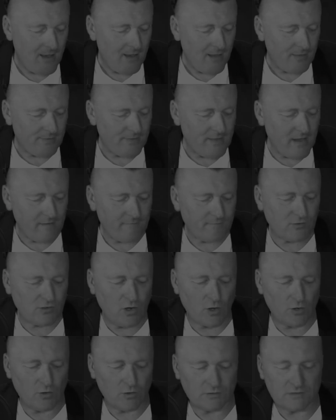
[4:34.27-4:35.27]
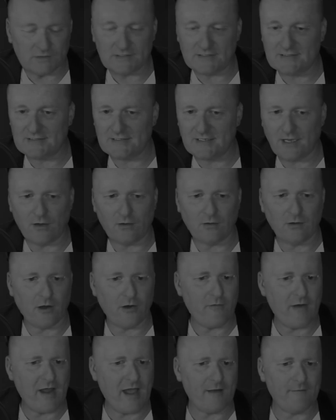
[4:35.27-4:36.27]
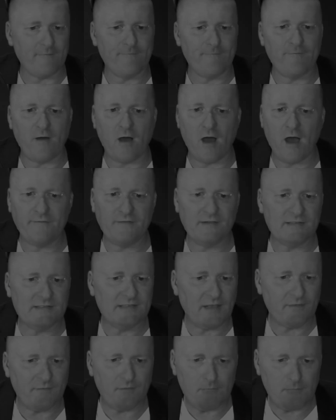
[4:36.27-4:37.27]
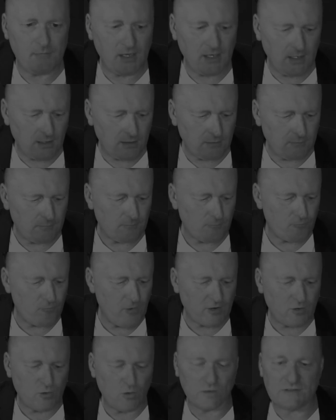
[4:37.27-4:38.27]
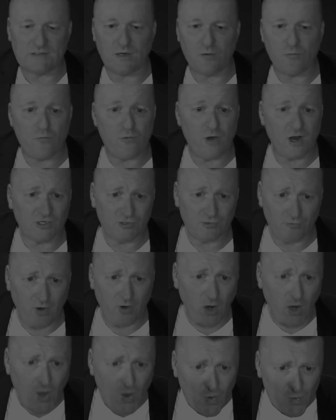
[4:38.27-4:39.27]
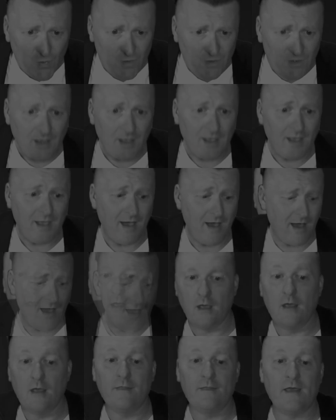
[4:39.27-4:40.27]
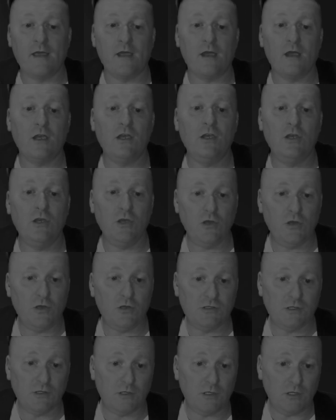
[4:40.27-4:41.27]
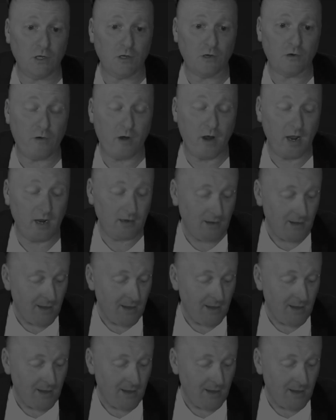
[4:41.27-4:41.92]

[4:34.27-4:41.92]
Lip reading: They have gone on to sell around 5 to 7 million records in Russia alone. They are huge in the Ukraine.